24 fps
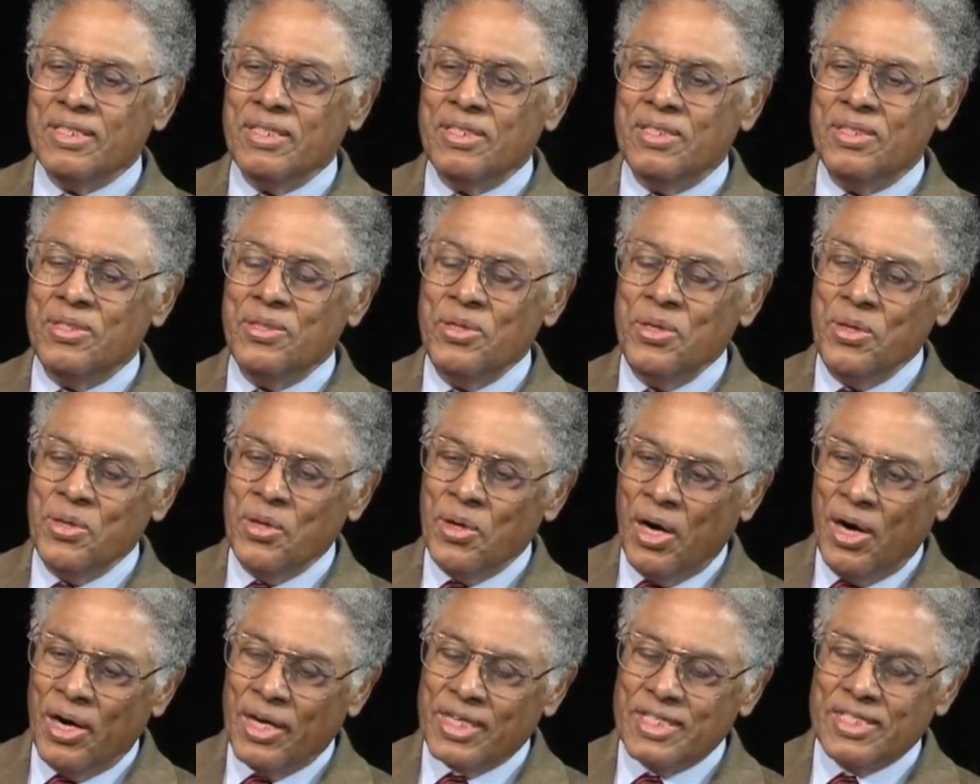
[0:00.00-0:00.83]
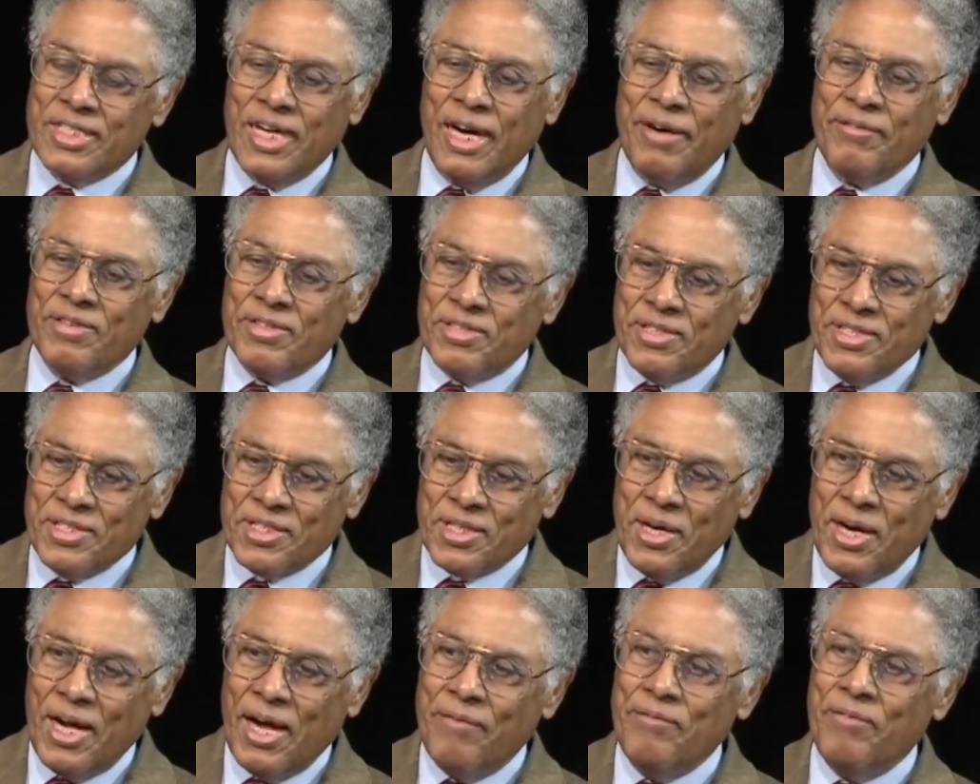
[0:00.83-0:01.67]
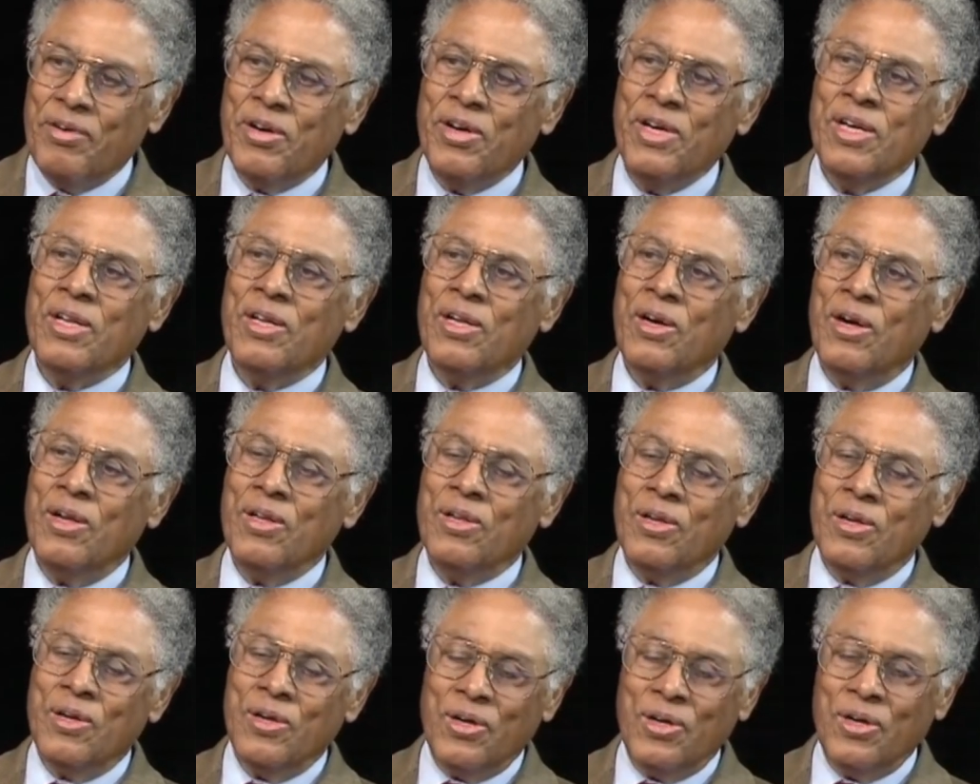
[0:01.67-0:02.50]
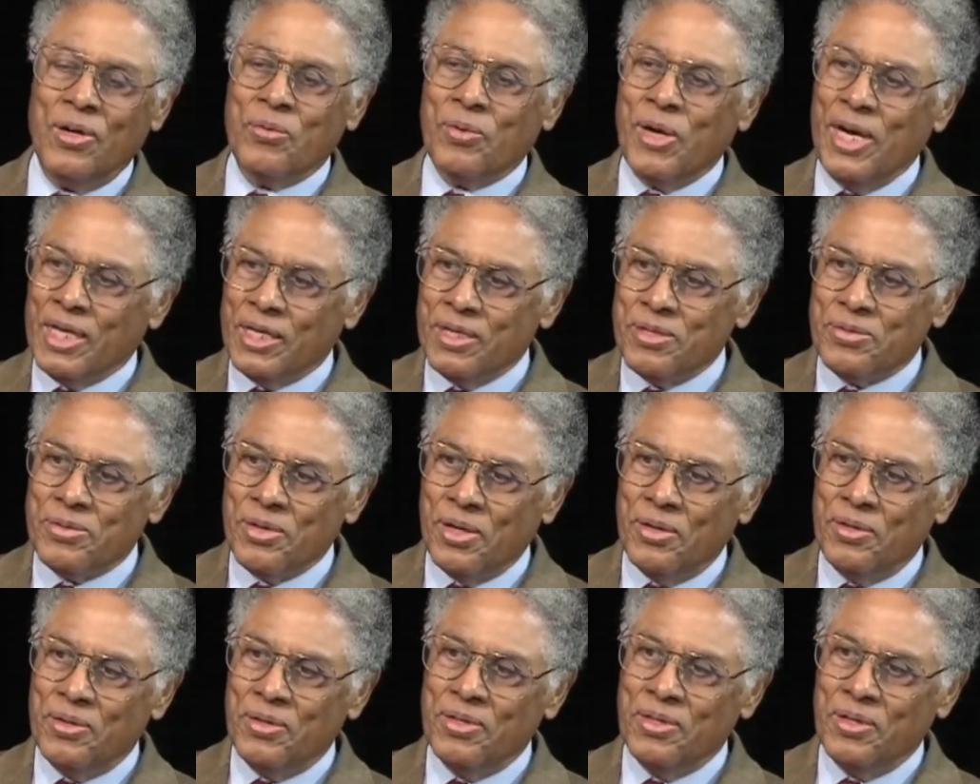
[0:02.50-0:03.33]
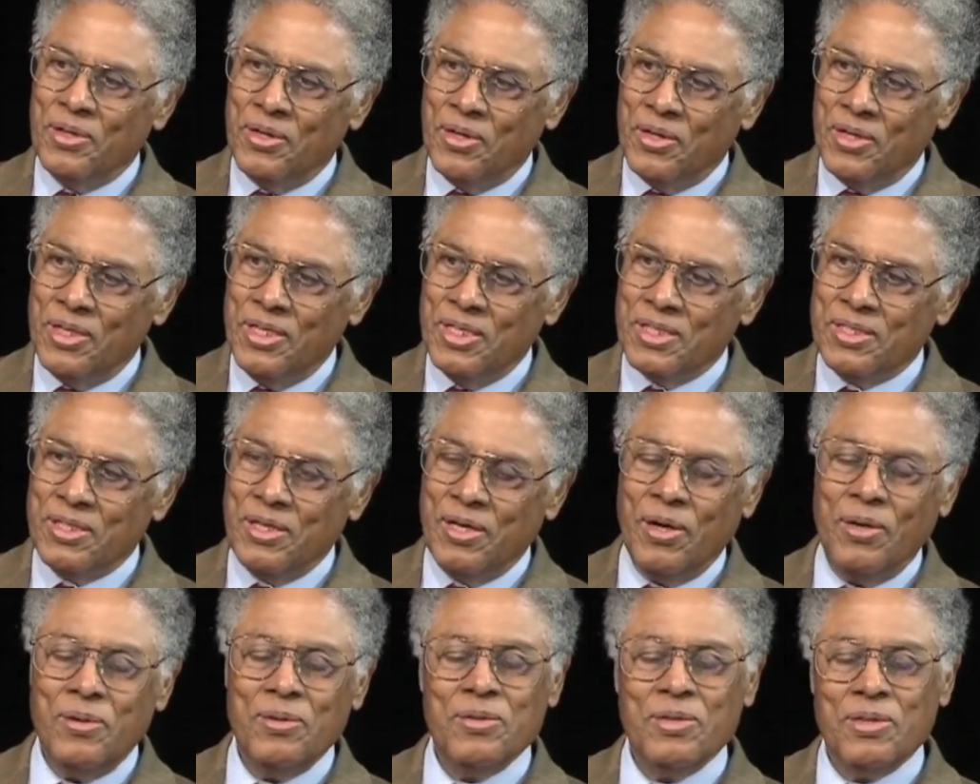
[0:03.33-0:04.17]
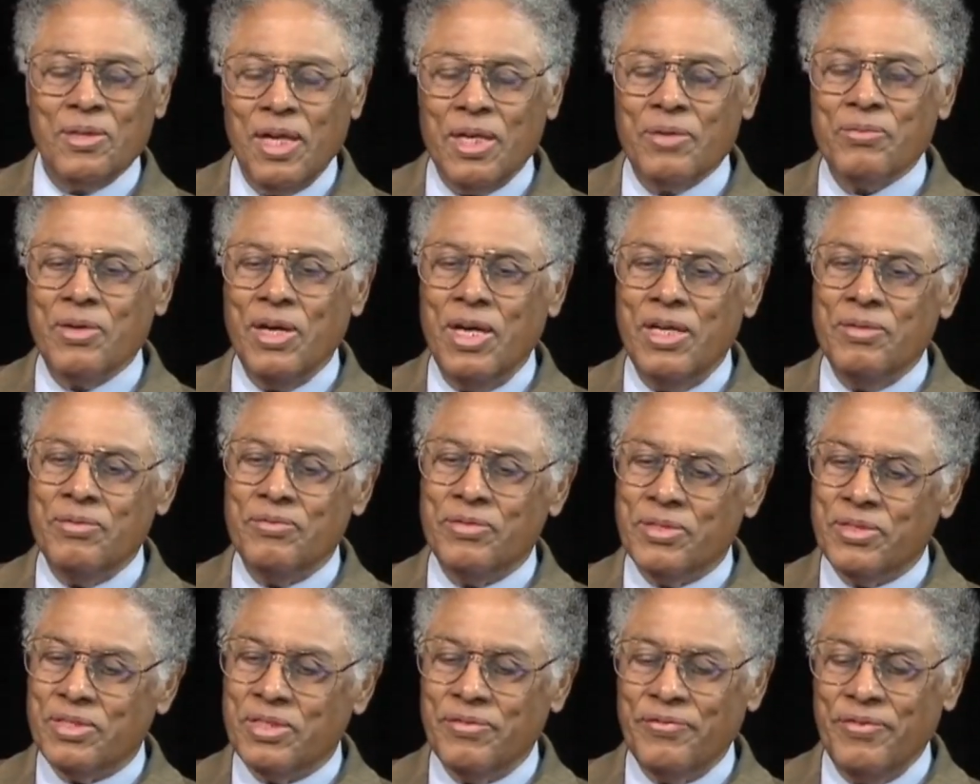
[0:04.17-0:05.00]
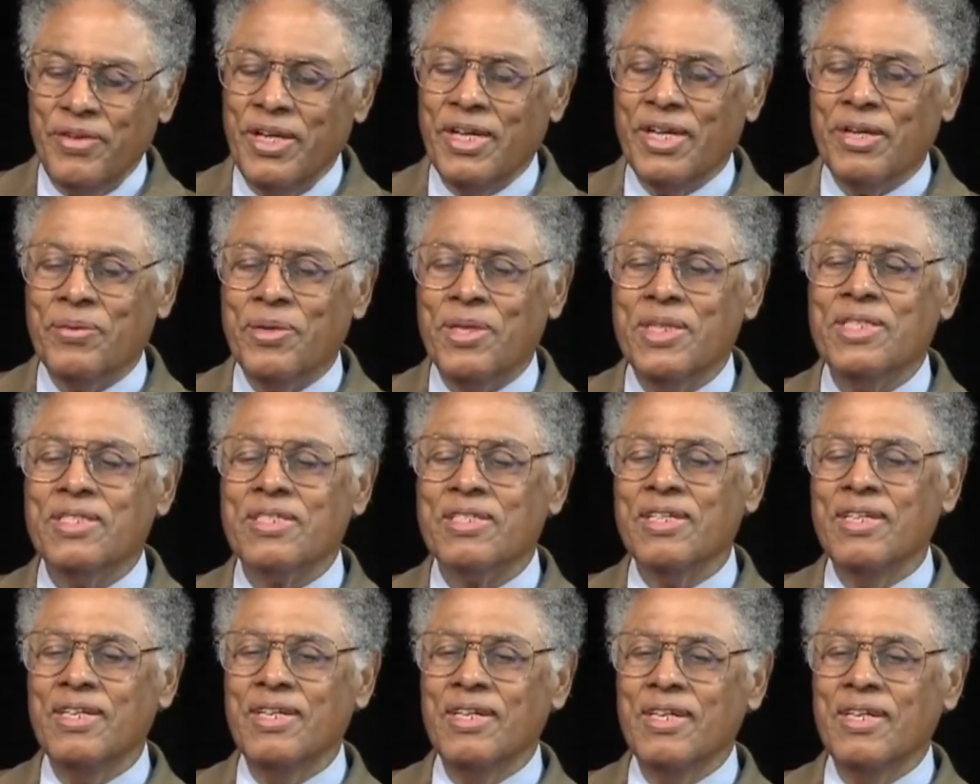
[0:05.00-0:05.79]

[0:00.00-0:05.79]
New York and San Francisco have very long rent control laws, old ones and severe ones.